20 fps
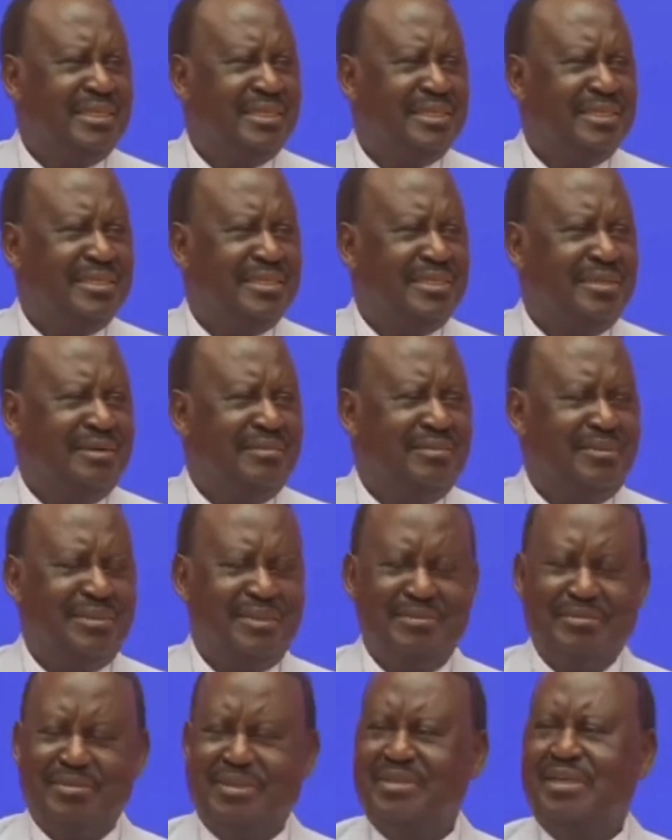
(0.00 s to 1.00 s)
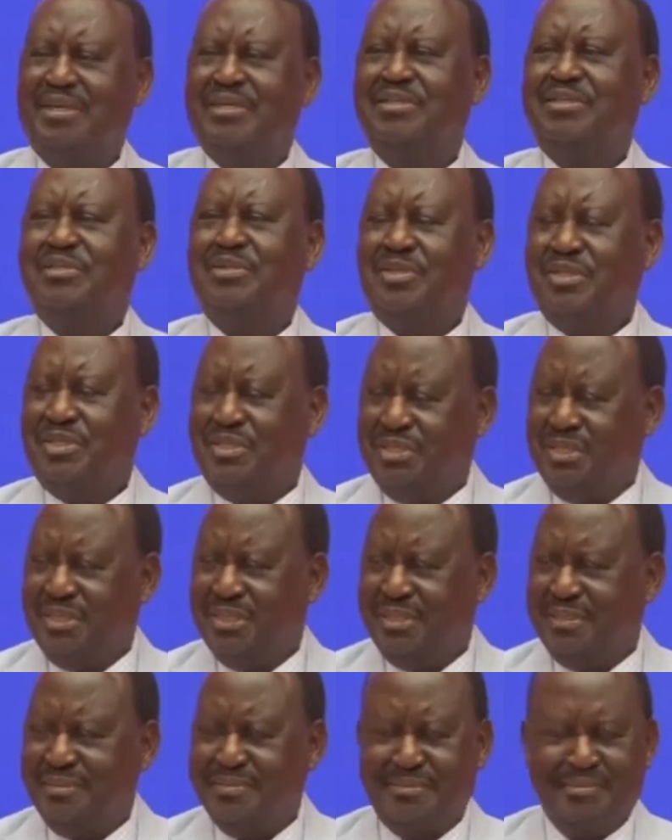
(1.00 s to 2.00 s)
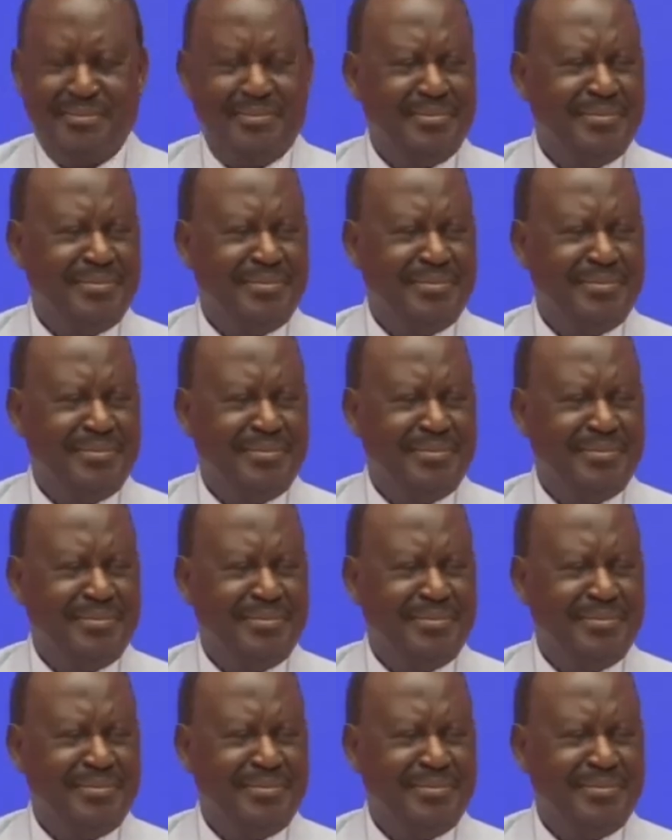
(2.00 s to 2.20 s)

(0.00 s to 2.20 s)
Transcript: is something astonishing.